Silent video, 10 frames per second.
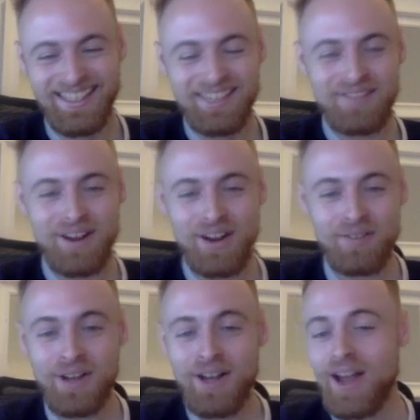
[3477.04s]
Fair
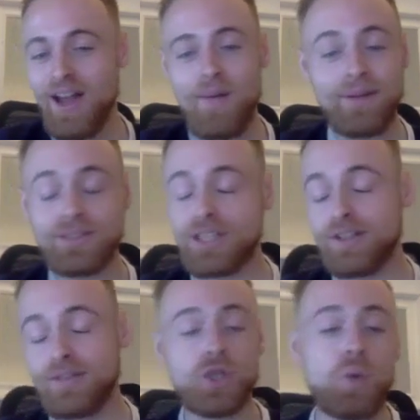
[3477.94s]
enough. And then
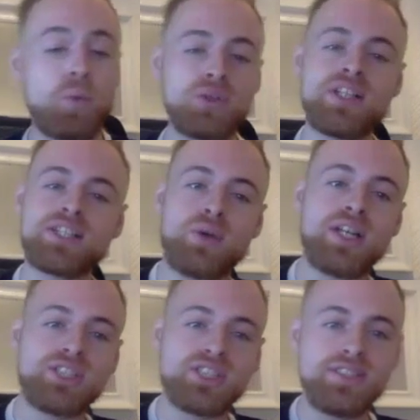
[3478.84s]
I've just got one last
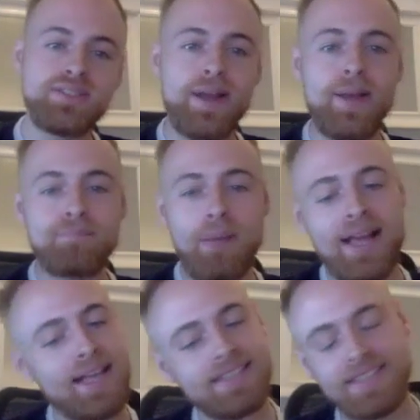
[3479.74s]
question. I
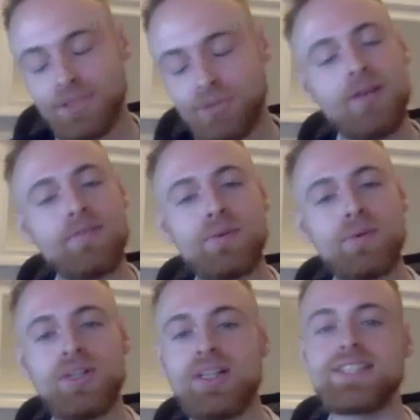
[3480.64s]
asked this to
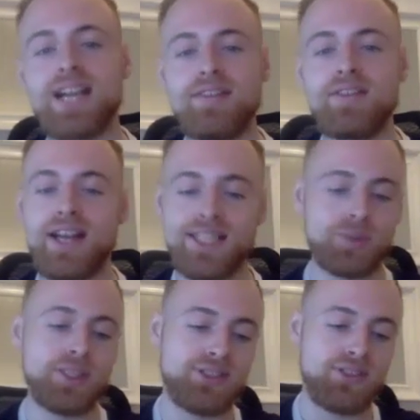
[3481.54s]
everyone, and it's kind of a nice
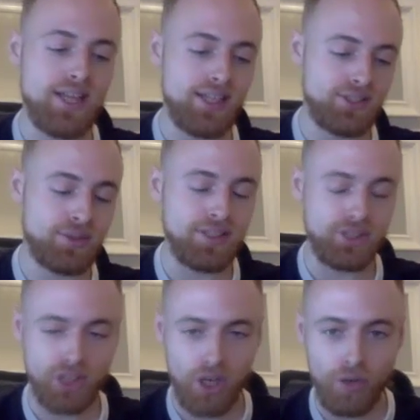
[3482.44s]
way to end the
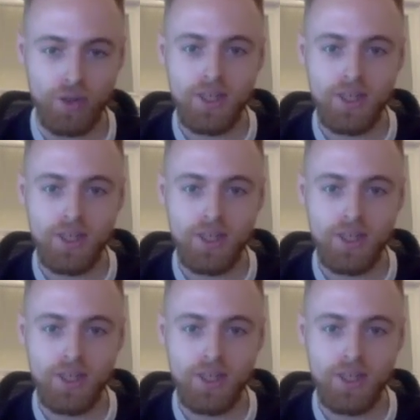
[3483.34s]
show.